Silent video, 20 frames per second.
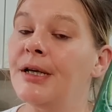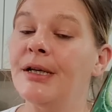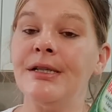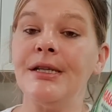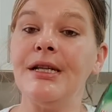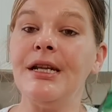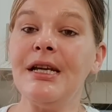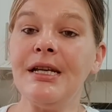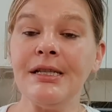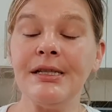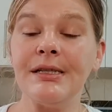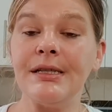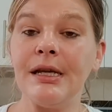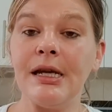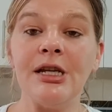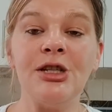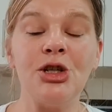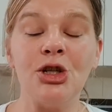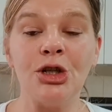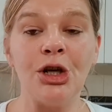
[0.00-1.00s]
So this
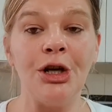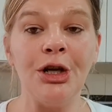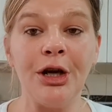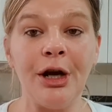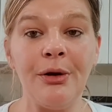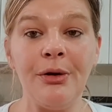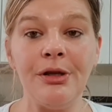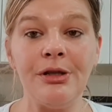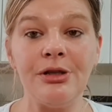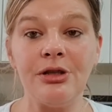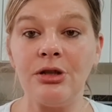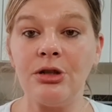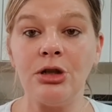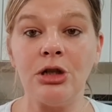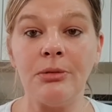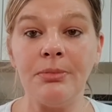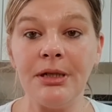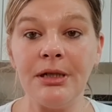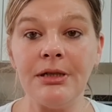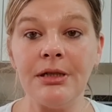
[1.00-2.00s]
is just going to go into the
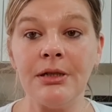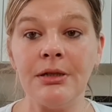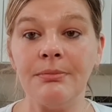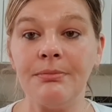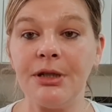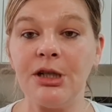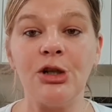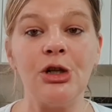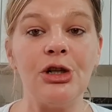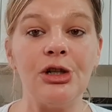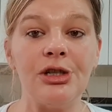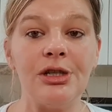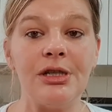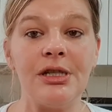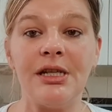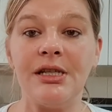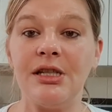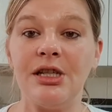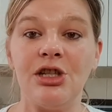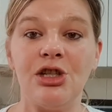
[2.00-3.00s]
cupboard because
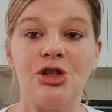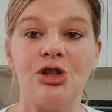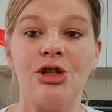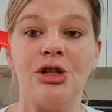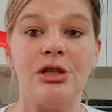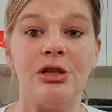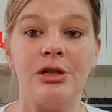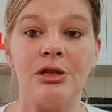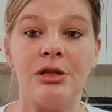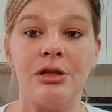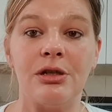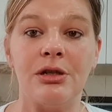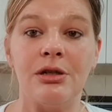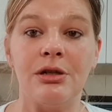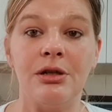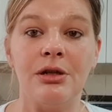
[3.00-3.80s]
this is just